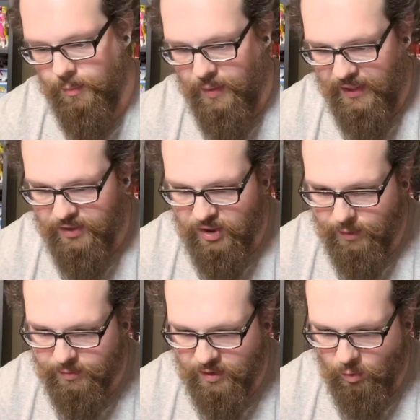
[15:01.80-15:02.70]
paint
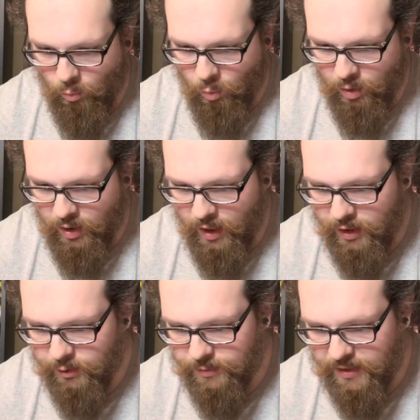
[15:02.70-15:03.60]
job is not
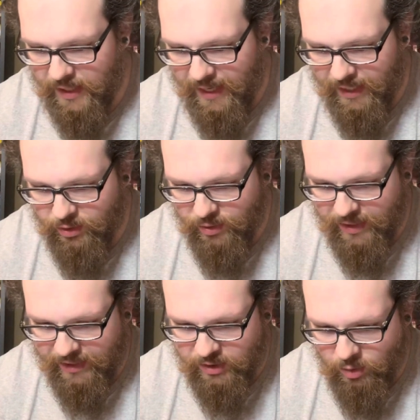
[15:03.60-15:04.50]
100% accurate,
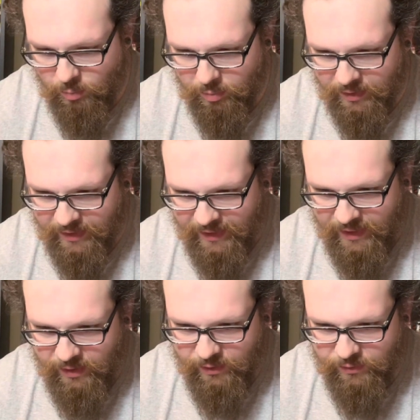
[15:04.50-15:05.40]
I don't
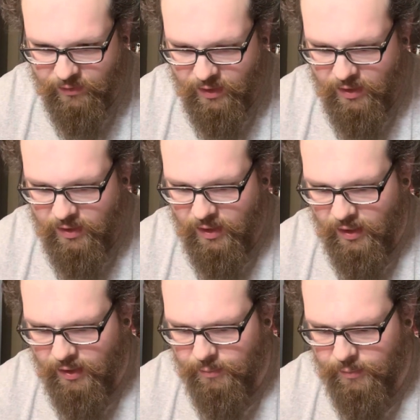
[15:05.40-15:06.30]
believe.
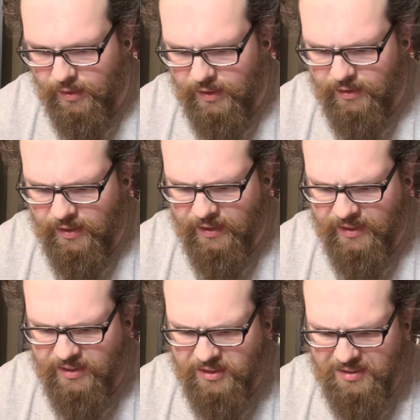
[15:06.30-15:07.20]
At
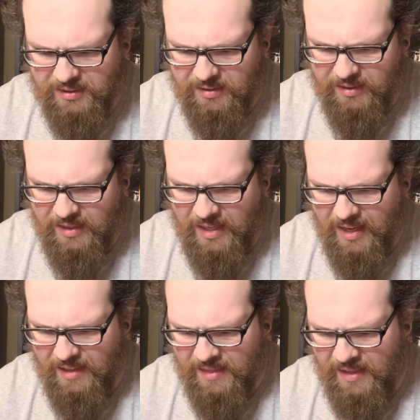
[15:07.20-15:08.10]
least
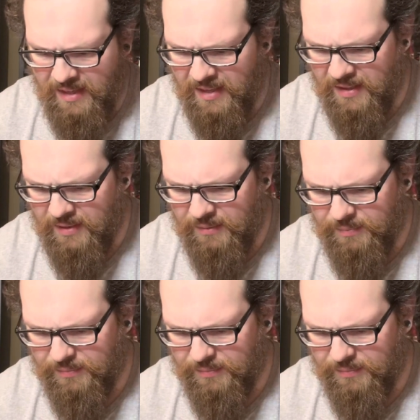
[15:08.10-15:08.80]
not the